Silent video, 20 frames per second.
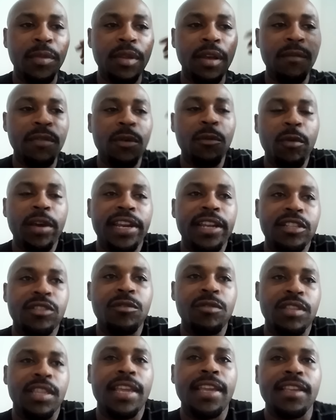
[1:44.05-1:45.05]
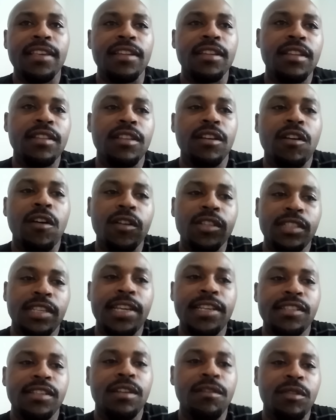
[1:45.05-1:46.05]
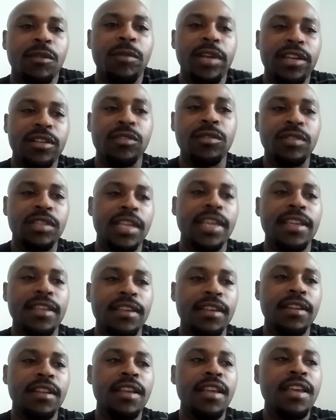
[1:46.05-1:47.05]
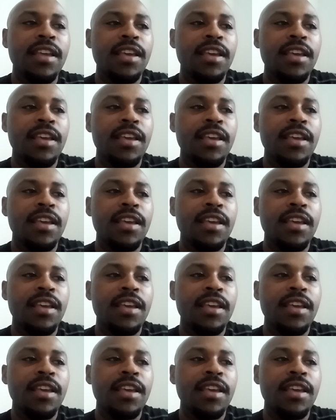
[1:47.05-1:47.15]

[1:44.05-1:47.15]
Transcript: of the way that you're thinking, the causation of the way that you're thinking